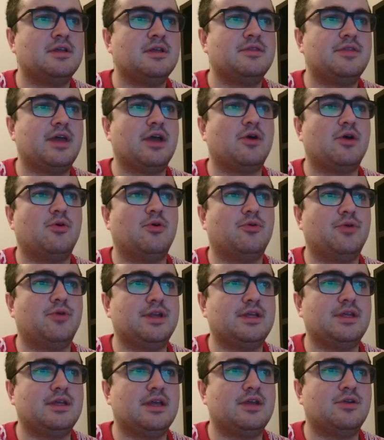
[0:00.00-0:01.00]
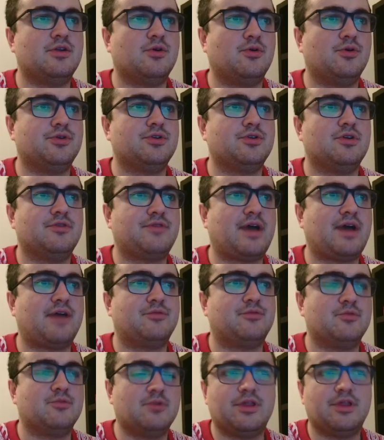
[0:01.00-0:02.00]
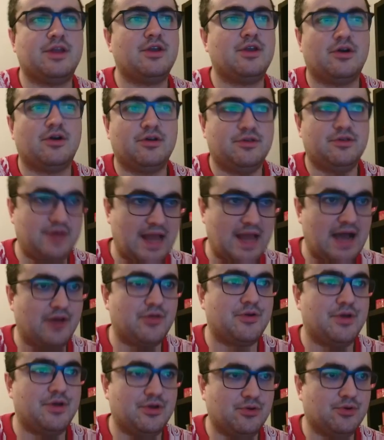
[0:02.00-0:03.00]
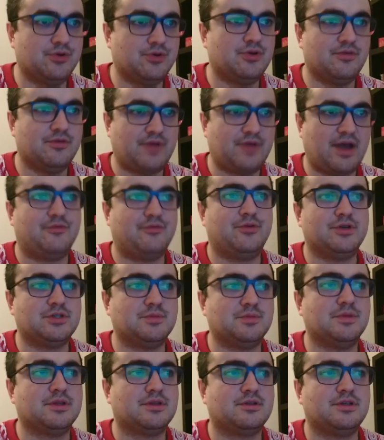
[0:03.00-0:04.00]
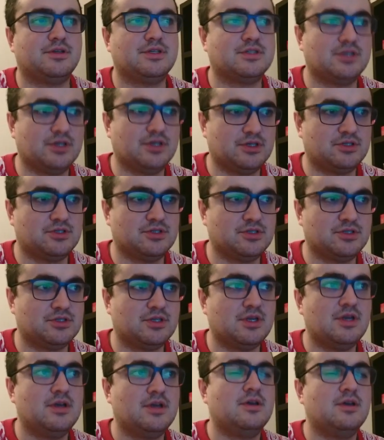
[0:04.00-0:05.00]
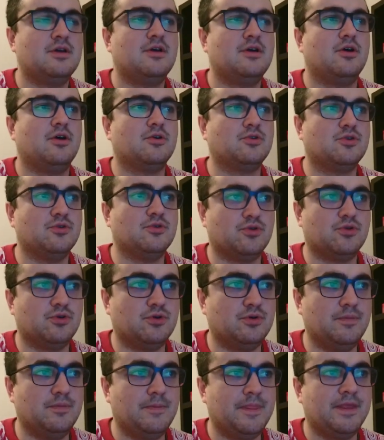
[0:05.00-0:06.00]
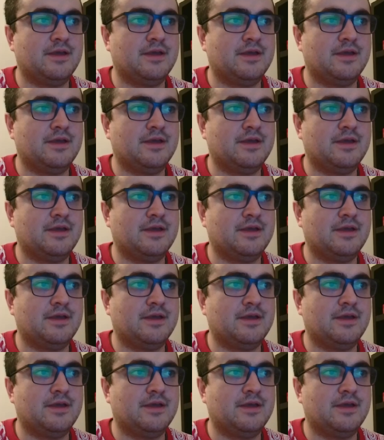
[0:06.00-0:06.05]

They're already in order of average, well, they're not. Now they're in order of average monthly searches on Google.